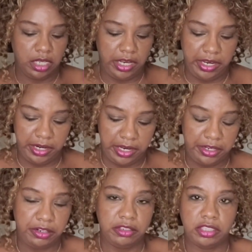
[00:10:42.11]
and I
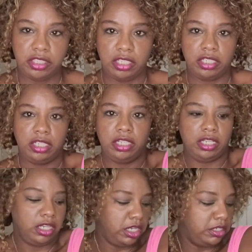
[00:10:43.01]
hear the
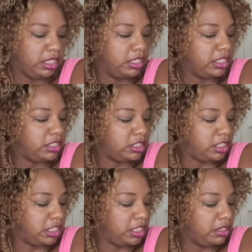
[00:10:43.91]
sucking, and then let's
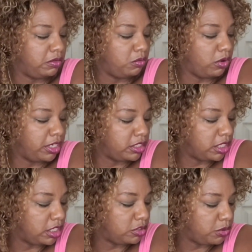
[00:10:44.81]
see what it
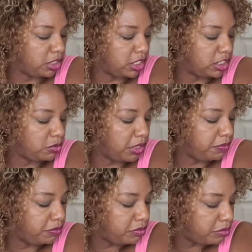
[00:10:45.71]
does with this one.